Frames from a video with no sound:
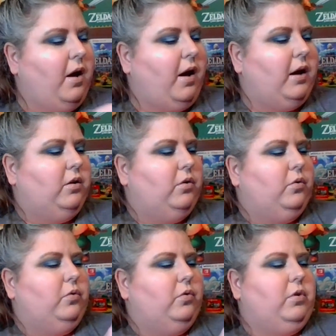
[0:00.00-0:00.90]
I
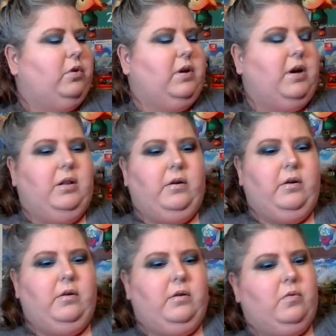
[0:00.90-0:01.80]
used the
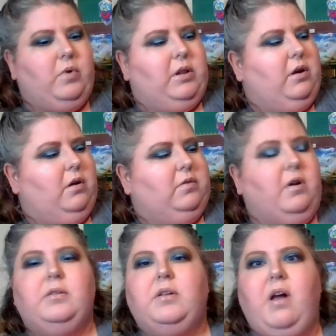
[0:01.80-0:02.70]
color right there. It's
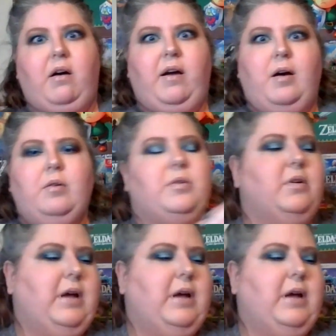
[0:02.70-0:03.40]
called Knockout.